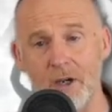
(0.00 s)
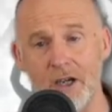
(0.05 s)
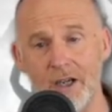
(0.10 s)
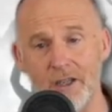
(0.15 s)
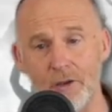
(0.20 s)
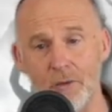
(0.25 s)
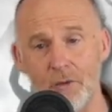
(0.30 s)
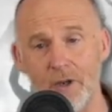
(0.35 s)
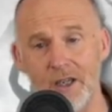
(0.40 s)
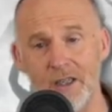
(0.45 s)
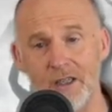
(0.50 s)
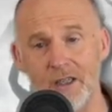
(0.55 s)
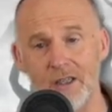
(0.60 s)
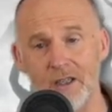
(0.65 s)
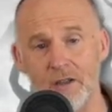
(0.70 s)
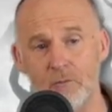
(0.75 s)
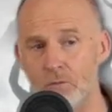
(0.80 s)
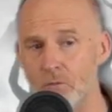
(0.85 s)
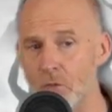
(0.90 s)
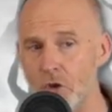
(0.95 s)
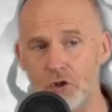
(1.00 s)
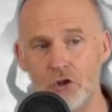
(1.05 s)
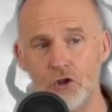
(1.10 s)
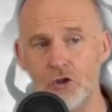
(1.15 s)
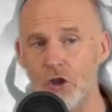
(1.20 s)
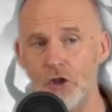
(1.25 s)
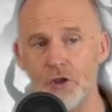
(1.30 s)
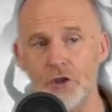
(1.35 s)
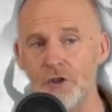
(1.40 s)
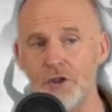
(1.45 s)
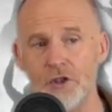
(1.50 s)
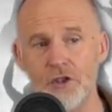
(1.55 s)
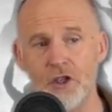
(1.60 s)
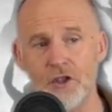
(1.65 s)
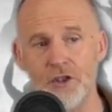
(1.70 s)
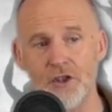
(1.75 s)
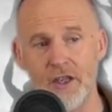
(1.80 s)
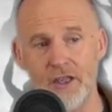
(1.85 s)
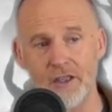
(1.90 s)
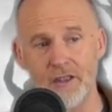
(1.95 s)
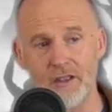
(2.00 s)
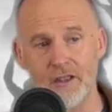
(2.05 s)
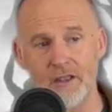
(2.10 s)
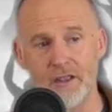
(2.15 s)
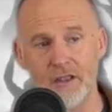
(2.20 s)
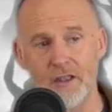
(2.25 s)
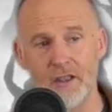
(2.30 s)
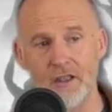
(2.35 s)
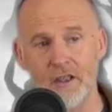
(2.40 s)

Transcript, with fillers: by the way, much longer than you think.